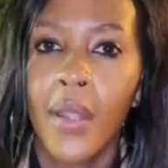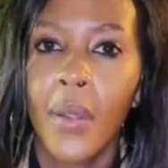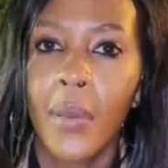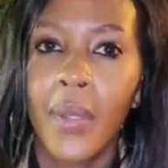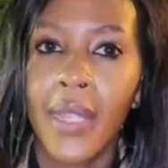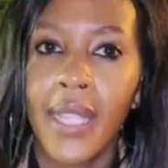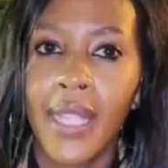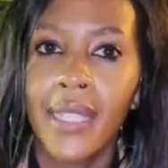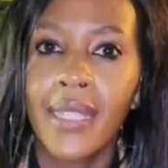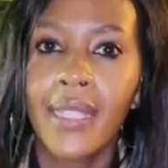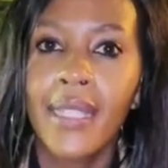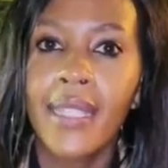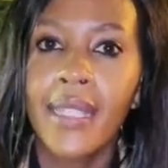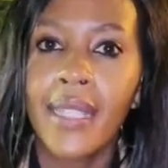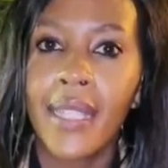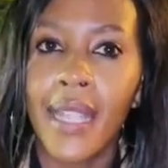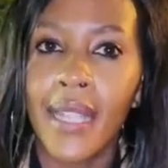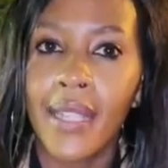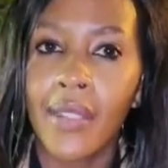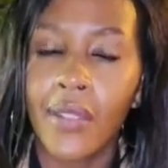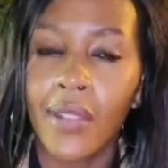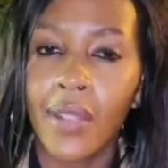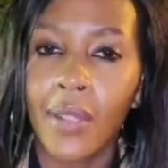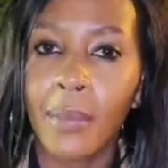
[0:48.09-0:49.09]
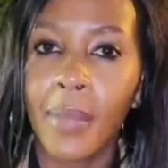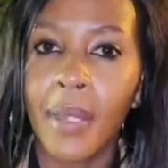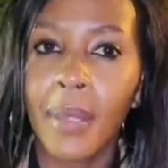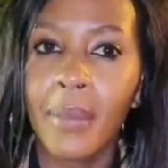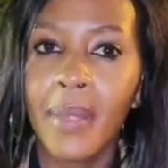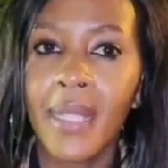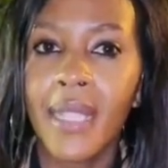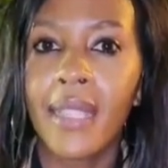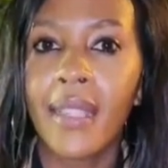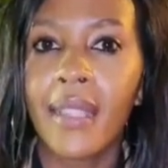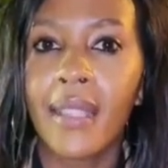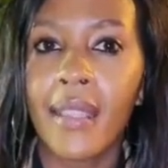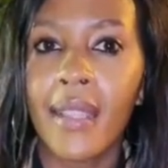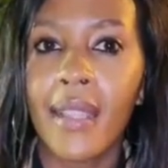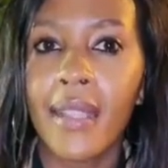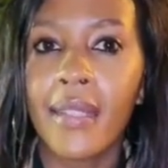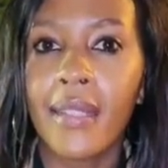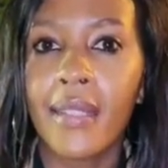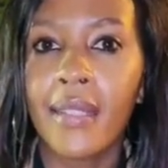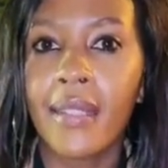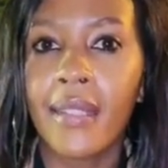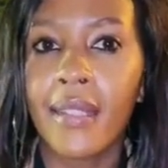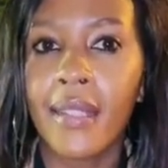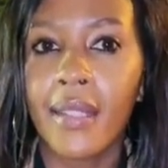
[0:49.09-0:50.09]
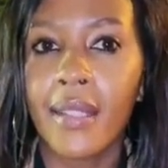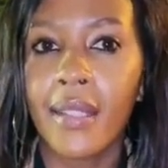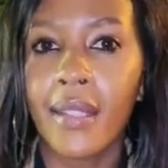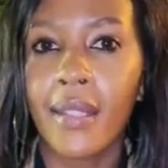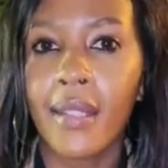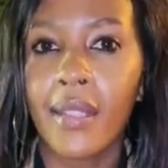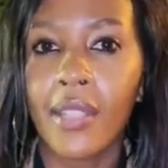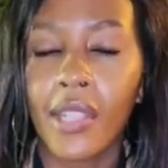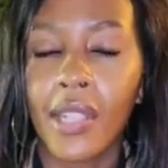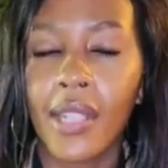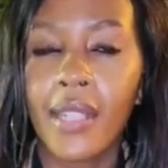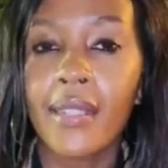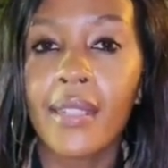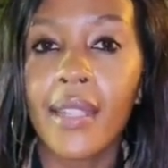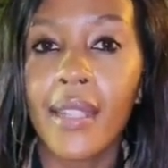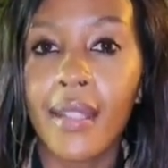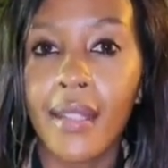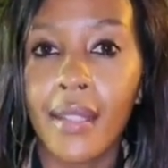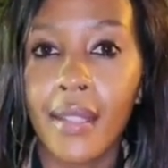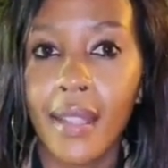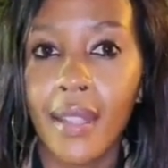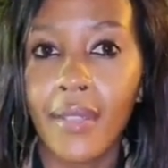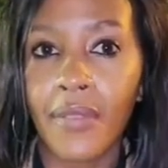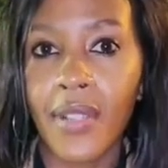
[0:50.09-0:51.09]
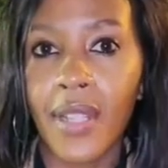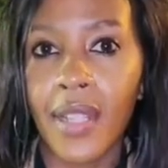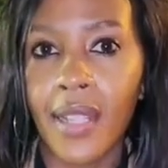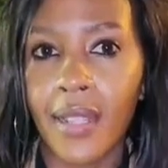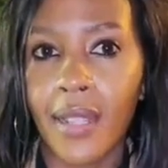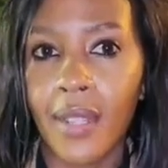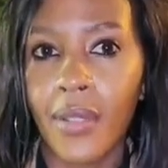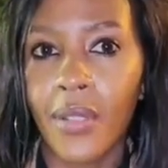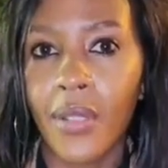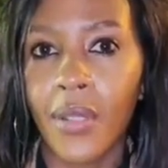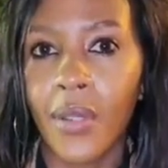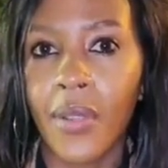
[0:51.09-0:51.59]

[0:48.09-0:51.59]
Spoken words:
We can indicate to the public that the child is safe and sound.